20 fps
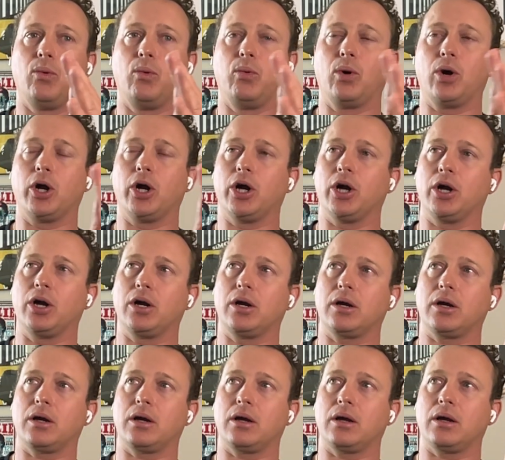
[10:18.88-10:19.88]

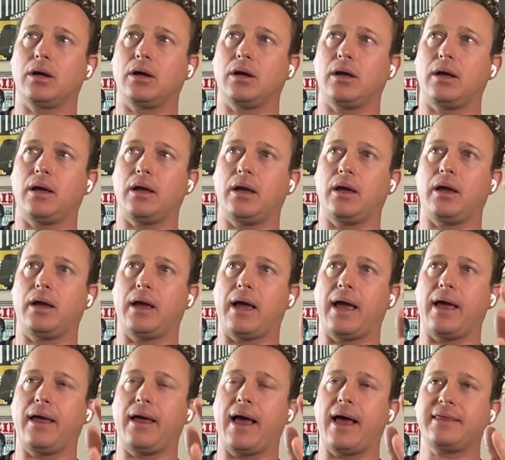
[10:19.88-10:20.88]
were
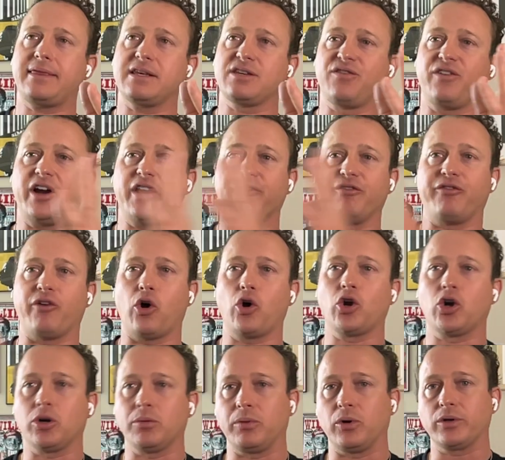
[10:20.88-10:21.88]
at this very
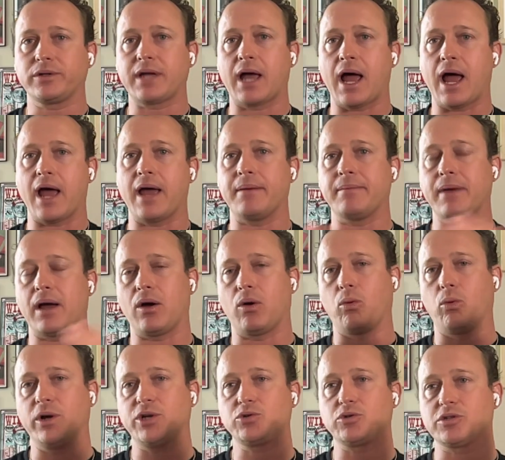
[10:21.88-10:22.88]
vulnerable time,
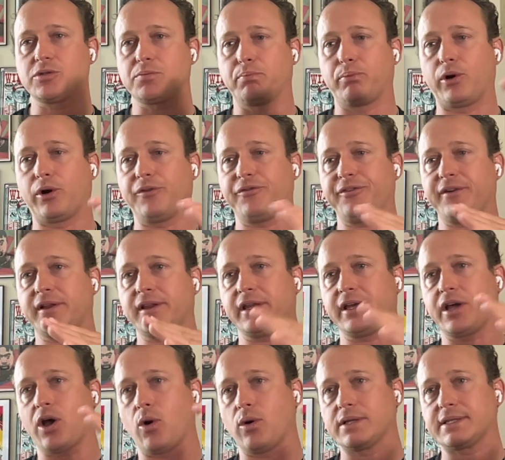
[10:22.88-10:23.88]
which was
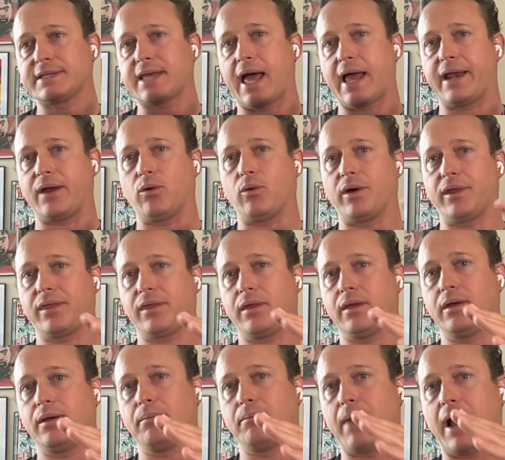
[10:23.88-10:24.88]
perfectly coinciding with
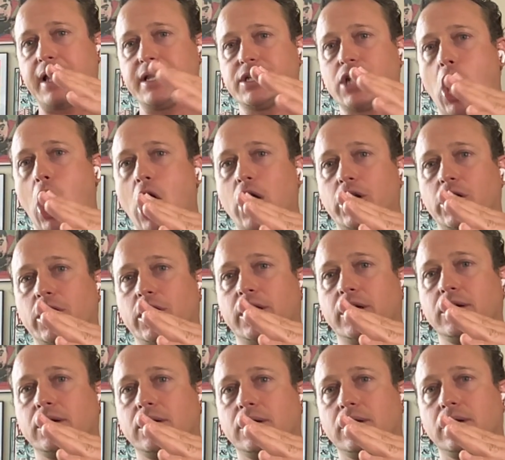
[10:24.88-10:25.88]
my
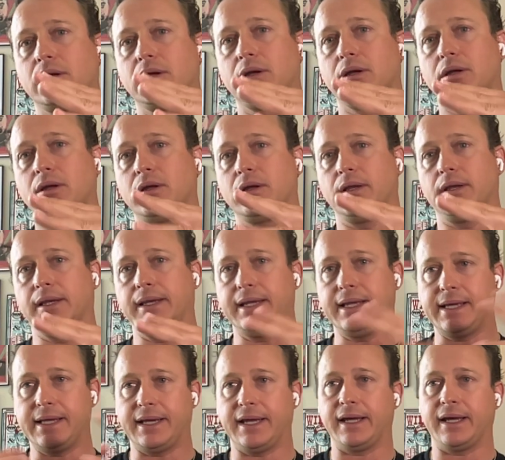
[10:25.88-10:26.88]
daughter
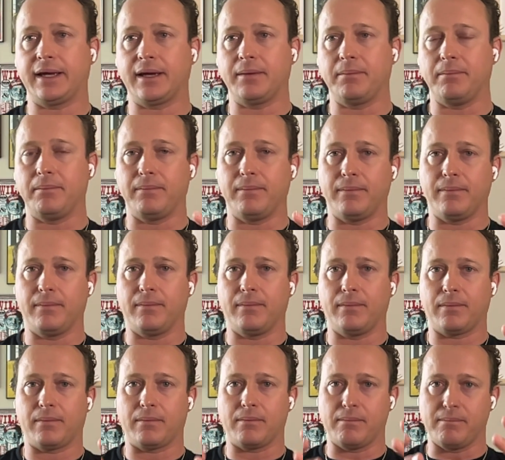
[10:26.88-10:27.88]
needing
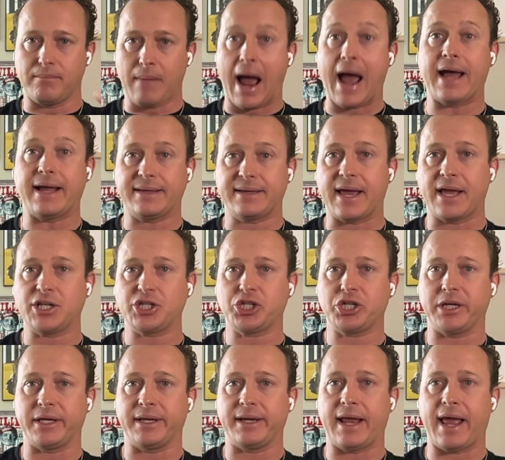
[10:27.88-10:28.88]
my
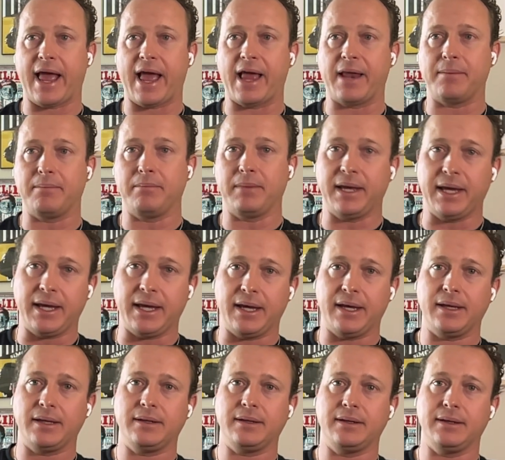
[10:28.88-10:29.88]
attention and
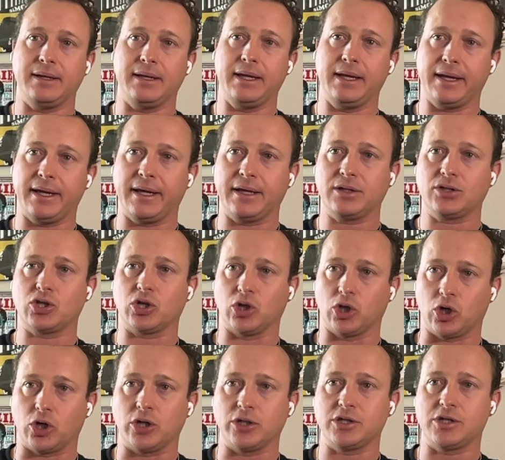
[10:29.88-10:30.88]
me needing to
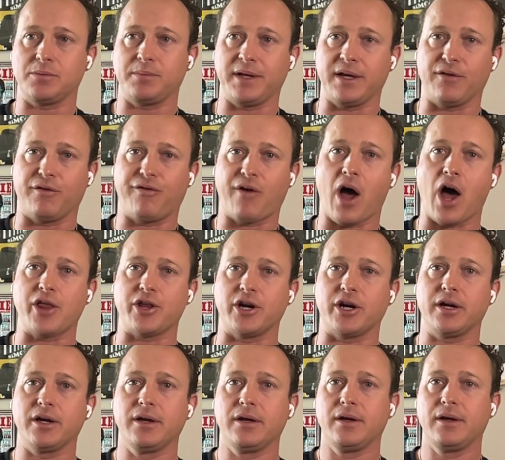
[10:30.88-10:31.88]
learn to be a
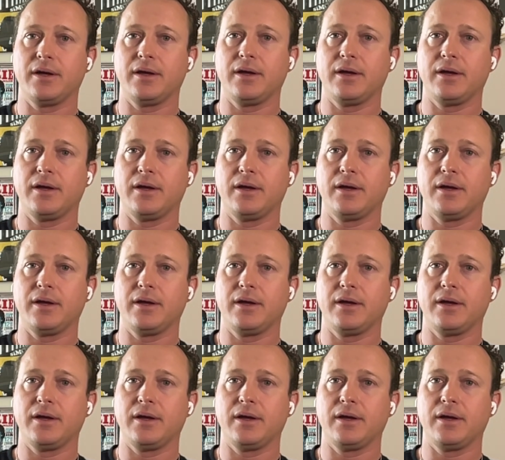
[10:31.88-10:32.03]
father.